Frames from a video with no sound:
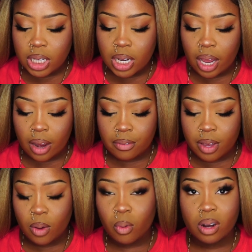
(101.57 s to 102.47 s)
and
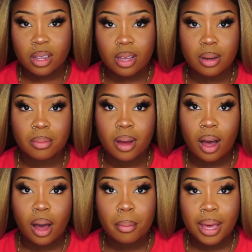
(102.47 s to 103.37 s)
every one of them
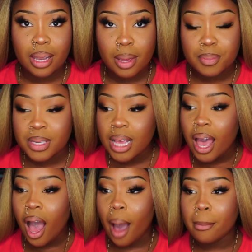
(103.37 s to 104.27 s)
on my lips.
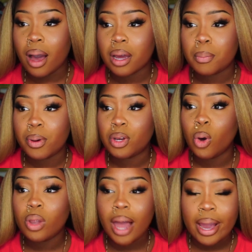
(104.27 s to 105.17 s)
I'm not gonna put
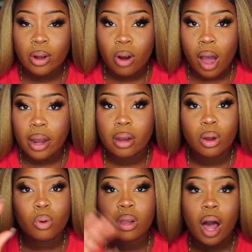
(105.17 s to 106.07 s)
no liner on it,
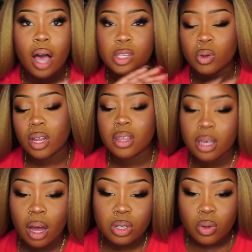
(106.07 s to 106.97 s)
no gloss, no nothing.
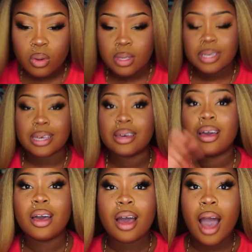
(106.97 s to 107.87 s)
Y'all just gonna see
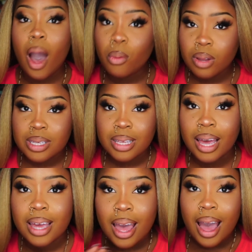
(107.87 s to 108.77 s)
how it looks
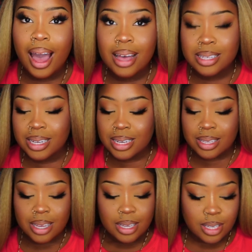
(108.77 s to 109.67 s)
like as
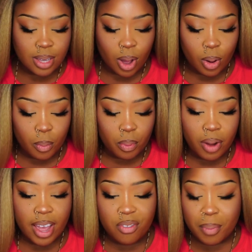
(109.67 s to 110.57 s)
is. So
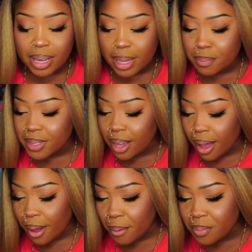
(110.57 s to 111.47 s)
pray for my lips.
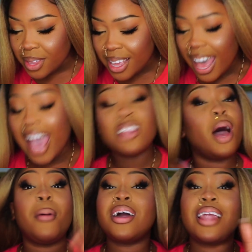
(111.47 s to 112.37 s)
And I'm
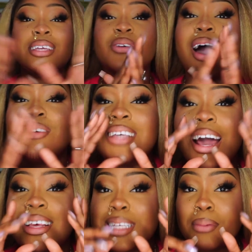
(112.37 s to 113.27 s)
not gonna lie to you, I was
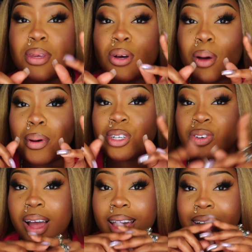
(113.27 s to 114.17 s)
kind of skeptical about
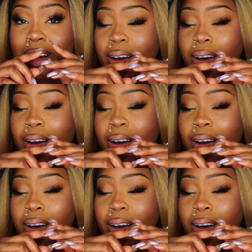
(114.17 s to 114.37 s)
trying